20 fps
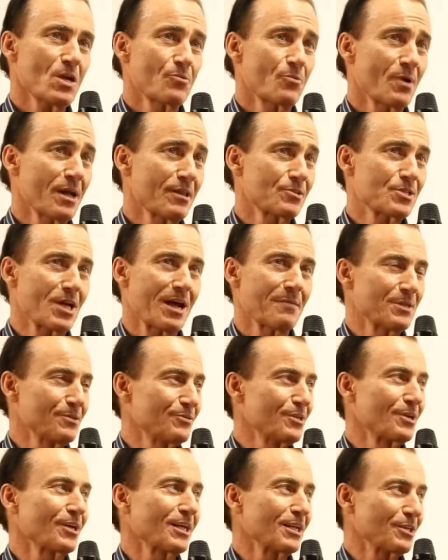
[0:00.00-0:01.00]
around the time
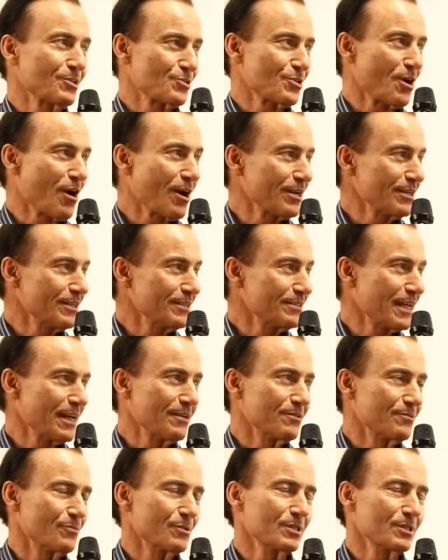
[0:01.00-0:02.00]
that they're getting started. They hadn't